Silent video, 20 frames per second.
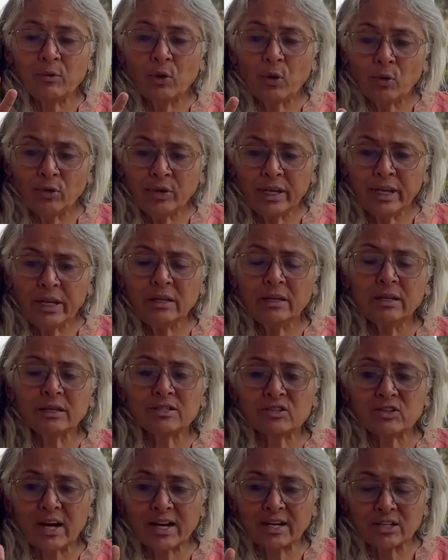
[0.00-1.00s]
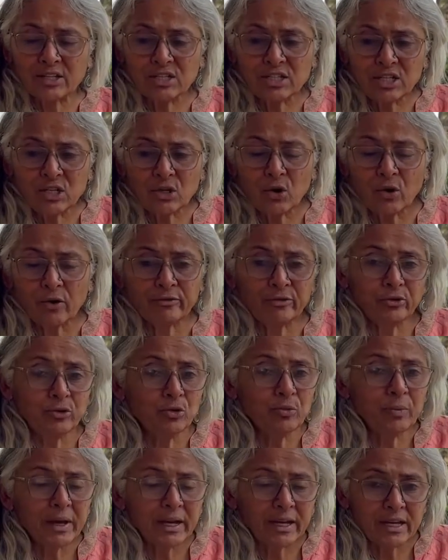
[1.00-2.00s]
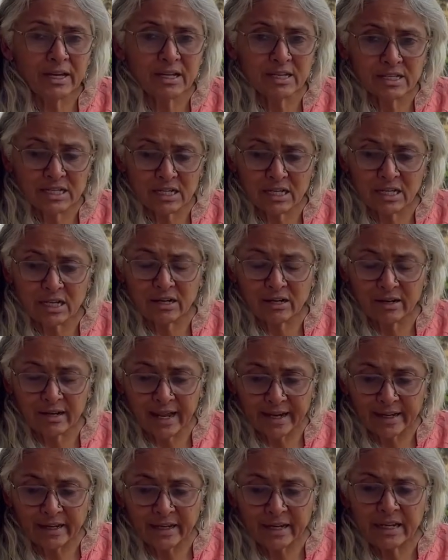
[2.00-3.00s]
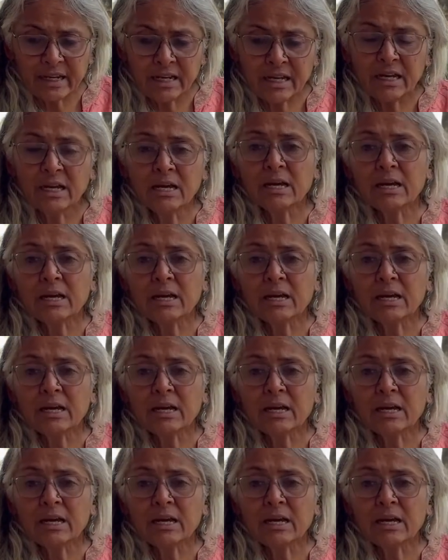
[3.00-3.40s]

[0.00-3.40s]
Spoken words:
holding the strategy of you making tea lightly,